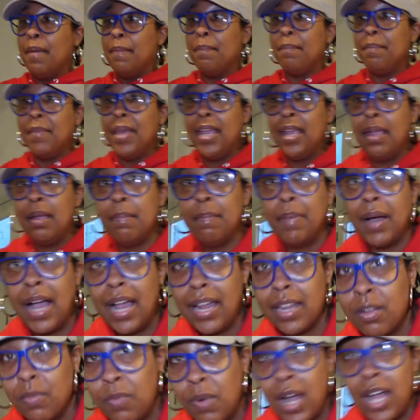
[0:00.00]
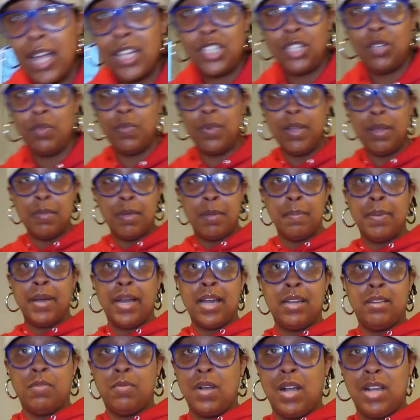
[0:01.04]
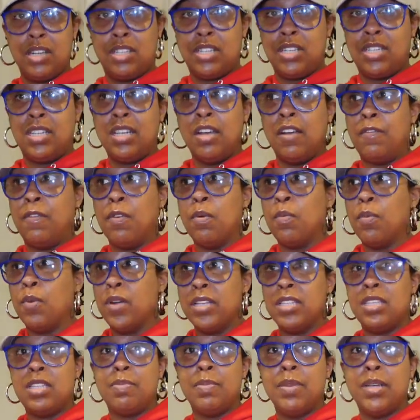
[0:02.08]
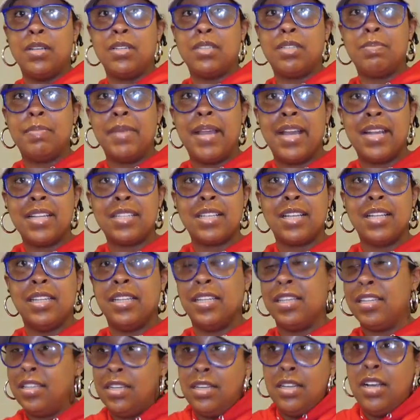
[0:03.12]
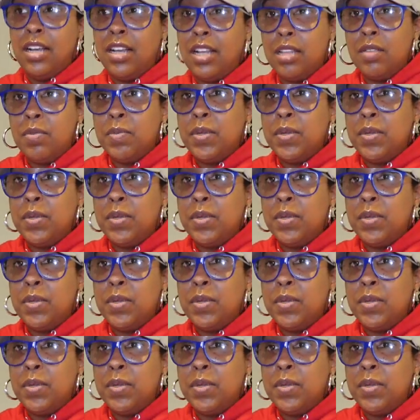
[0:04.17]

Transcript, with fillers: men body wash and women body wash, except for one smells masculine and the other